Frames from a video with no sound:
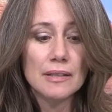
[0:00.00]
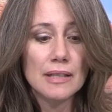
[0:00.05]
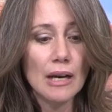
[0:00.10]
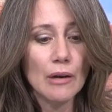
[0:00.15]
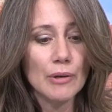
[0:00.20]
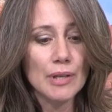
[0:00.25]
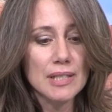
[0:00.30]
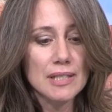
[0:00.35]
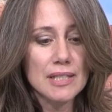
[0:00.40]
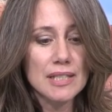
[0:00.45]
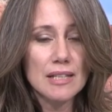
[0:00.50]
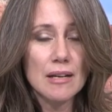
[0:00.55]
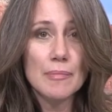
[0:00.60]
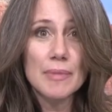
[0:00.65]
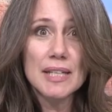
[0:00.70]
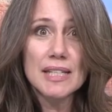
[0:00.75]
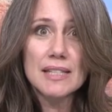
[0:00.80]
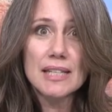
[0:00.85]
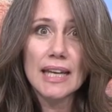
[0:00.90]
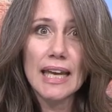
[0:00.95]
Now in
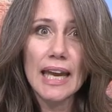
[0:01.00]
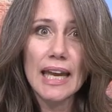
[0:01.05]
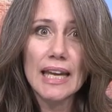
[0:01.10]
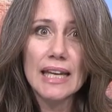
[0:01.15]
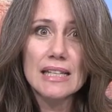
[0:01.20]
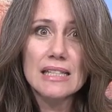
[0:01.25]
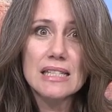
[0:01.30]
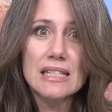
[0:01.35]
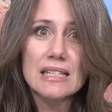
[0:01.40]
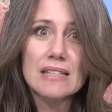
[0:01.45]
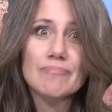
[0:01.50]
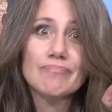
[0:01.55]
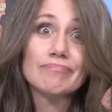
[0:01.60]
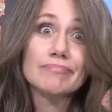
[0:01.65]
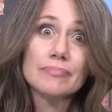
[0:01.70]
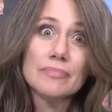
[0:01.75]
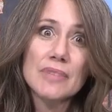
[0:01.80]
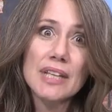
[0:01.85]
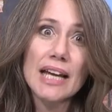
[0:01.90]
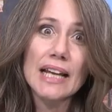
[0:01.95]
Stubby's case,
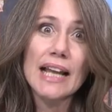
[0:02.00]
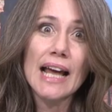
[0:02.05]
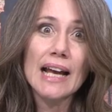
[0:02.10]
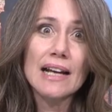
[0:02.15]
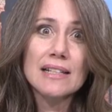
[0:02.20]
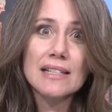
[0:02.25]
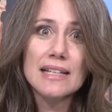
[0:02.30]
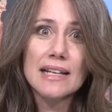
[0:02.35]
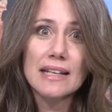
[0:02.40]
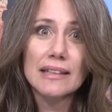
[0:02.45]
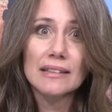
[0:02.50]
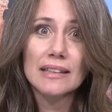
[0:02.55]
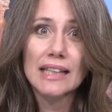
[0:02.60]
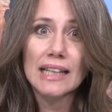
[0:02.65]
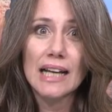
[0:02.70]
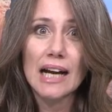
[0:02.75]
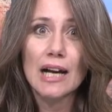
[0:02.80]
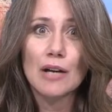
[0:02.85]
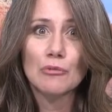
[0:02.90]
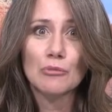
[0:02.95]
that
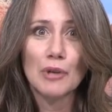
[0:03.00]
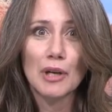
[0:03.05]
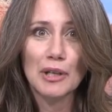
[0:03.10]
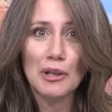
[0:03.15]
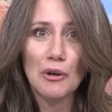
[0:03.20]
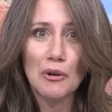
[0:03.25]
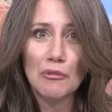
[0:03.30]
accidentally got run